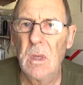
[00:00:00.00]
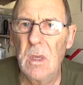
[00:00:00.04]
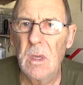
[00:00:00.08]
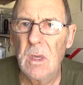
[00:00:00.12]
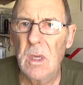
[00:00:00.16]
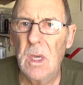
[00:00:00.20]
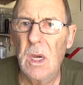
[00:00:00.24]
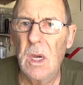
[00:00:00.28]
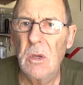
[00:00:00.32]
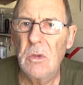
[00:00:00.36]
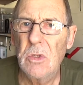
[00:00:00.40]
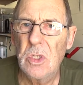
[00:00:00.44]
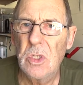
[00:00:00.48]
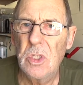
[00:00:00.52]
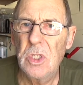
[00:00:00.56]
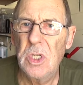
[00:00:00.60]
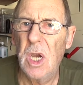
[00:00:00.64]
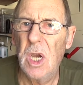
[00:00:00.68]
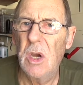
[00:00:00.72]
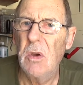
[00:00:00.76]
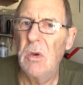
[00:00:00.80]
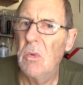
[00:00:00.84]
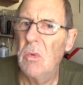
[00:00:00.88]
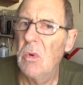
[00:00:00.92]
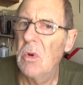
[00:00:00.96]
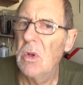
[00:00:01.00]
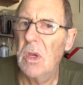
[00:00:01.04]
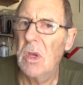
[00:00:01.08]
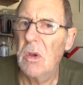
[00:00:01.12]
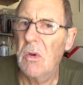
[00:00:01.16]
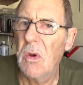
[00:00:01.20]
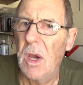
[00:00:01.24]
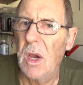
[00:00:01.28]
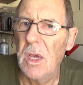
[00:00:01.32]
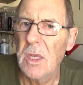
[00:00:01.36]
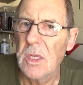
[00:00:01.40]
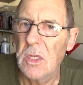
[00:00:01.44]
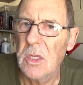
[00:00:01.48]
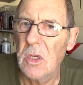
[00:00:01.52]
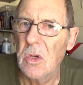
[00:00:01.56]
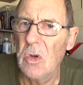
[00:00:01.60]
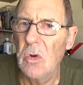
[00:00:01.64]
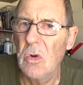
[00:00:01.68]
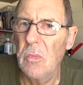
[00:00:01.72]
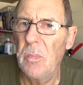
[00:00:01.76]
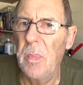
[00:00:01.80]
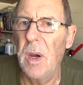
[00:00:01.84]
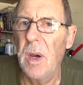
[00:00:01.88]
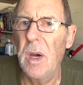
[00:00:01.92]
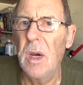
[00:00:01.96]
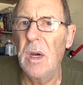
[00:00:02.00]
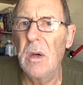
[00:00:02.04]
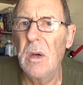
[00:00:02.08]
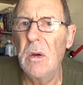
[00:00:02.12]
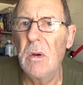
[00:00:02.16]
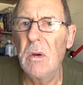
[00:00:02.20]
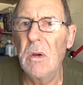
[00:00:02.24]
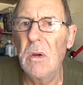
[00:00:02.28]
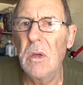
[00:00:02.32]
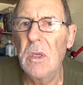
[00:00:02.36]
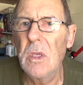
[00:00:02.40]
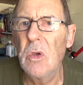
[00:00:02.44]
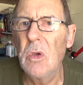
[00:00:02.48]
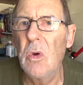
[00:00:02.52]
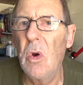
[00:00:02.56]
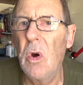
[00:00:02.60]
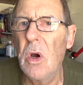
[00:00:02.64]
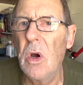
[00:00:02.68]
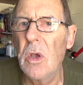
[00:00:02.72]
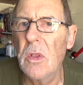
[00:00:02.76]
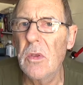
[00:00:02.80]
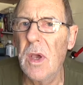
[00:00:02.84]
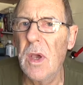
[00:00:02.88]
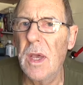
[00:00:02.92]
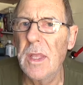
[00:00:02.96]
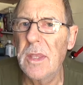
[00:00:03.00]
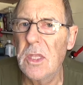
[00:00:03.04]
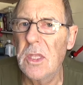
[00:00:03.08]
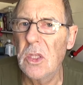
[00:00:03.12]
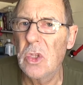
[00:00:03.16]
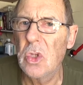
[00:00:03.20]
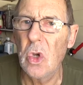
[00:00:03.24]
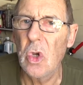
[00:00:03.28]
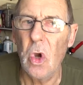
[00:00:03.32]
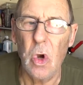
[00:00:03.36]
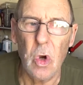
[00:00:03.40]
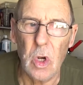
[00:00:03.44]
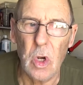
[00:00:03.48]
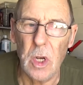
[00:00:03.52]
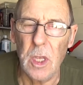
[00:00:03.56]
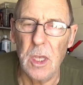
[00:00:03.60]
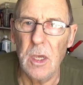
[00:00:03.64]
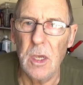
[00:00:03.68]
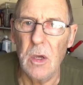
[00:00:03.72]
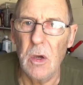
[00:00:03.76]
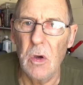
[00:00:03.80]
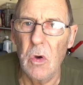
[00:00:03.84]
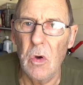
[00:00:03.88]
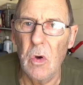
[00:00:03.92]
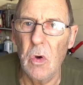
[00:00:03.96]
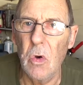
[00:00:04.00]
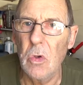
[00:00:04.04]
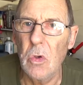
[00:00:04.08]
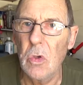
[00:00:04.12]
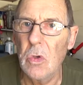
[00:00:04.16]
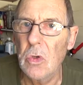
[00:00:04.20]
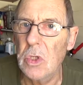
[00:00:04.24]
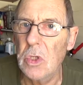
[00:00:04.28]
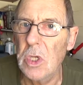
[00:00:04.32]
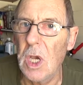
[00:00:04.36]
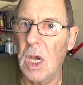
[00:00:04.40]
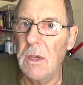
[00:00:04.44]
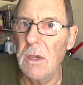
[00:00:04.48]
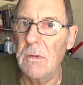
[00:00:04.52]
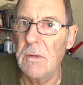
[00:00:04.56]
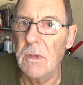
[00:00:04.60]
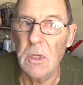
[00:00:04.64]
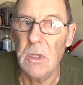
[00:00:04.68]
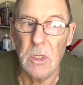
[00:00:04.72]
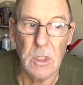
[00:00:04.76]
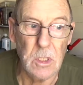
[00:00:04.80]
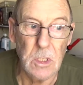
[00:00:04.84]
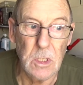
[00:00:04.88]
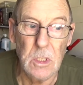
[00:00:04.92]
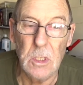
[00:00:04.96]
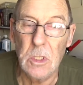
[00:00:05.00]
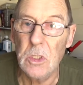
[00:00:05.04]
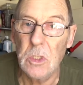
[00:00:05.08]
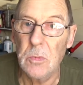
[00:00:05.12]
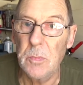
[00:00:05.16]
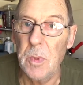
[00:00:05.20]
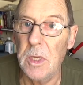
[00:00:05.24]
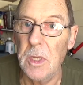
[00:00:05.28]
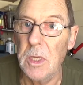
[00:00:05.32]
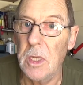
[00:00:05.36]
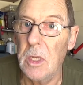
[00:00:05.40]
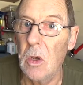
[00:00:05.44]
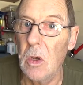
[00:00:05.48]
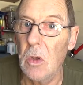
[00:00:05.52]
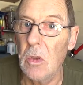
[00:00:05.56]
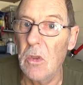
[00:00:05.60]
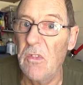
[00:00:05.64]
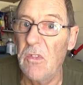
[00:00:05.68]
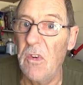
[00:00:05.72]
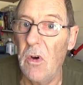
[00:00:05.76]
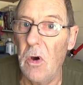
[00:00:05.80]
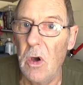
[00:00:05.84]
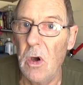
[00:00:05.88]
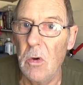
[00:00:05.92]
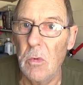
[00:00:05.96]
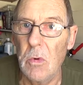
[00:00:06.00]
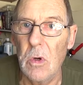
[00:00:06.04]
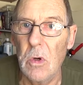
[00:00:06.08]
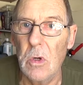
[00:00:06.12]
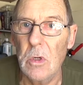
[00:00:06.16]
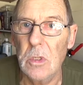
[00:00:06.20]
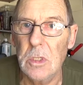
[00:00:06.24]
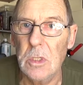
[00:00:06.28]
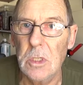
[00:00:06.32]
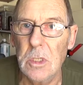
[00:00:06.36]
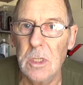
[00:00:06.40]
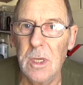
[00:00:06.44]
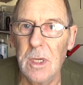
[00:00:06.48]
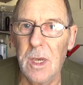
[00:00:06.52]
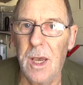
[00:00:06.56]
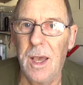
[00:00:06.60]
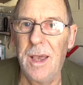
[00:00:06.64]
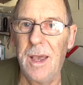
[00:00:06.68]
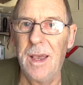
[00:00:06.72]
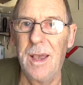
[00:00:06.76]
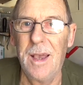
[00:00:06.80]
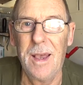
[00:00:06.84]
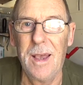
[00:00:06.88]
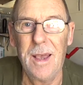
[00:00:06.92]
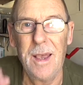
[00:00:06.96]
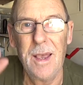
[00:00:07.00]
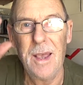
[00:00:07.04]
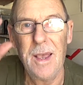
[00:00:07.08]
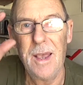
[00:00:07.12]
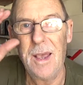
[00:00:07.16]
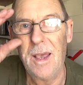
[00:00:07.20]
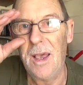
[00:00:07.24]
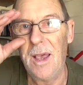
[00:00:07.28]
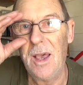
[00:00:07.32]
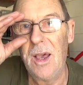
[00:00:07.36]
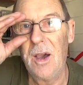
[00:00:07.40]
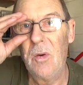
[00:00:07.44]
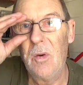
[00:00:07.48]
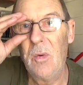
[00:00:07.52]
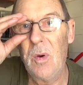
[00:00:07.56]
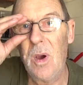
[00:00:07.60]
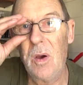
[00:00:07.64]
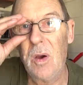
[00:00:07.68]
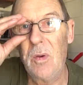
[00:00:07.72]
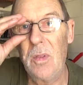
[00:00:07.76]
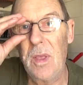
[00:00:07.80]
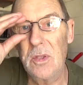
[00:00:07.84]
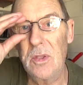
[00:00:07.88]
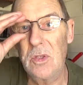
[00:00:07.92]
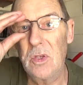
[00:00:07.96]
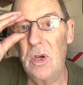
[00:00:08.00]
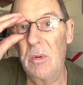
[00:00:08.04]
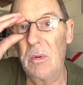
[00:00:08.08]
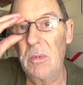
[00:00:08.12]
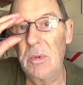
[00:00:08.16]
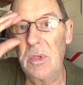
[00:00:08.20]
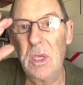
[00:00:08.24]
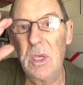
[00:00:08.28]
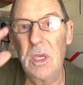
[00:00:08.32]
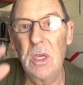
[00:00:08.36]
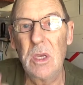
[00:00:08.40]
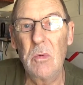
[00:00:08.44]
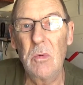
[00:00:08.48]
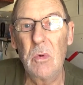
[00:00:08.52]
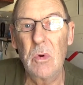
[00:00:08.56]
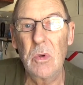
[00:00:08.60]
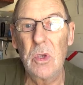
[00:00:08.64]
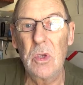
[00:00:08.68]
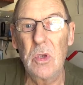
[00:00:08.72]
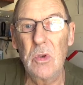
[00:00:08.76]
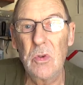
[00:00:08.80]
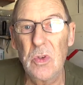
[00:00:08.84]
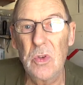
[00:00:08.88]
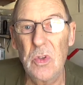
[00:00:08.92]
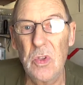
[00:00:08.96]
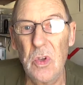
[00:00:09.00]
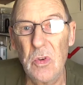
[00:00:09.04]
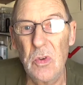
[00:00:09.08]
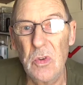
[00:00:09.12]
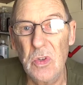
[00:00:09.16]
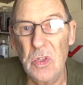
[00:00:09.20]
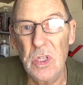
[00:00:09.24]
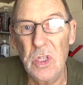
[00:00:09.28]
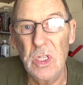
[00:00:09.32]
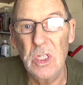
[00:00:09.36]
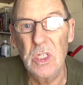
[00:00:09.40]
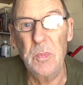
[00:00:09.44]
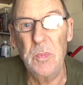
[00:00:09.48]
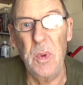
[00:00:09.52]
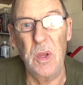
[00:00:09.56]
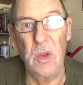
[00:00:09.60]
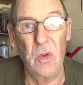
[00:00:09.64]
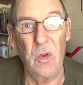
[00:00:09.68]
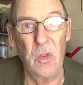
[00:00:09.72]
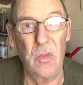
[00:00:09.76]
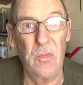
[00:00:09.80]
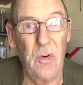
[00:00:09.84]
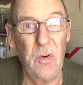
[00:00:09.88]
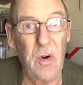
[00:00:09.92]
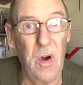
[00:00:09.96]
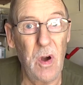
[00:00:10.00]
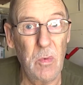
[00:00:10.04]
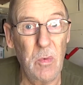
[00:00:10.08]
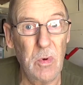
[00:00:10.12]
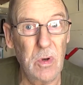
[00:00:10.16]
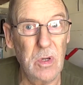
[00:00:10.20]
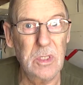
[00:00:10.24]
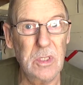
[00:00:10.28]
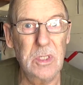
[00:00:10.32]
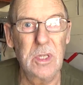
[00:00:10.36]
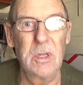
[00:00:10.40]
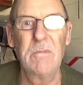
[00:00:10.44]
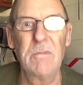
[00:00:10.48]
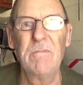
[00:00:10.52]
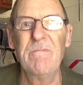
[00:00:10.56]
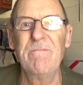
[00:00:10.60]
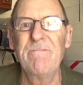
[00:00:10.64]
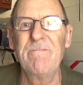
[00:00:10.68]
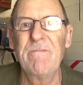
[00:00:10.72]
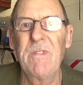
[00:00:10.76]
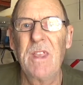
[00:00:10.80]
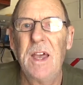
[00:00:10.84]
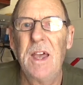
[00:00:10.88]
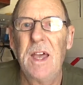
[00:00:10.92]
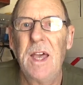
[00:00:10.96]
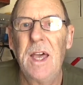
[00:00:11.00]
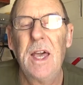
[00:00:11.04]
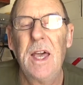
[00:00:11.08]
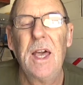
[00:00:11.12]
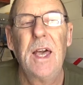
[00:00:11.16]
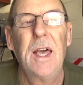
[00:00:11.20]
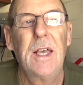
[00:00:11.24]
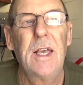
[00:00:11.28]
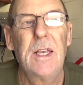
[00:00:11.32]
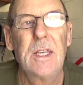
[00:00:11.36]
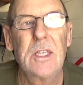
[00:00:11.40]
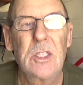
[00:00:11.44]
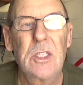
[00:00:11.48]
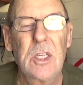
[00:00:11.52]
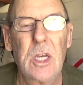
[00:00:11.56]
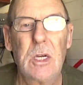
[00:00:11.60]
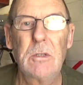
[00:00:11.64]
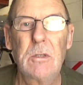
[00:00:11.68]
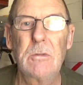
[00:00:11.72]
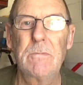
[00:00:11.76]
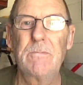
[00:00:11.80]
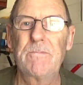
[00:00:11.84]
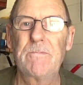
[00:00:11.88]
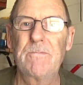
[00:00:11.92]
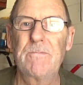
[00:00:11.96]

goes to show, it weren't a great deal, but you either had the chocolate or you saved it and spent it on the fireworks. Well, that time of year what you used to do is spend it on fireworks. So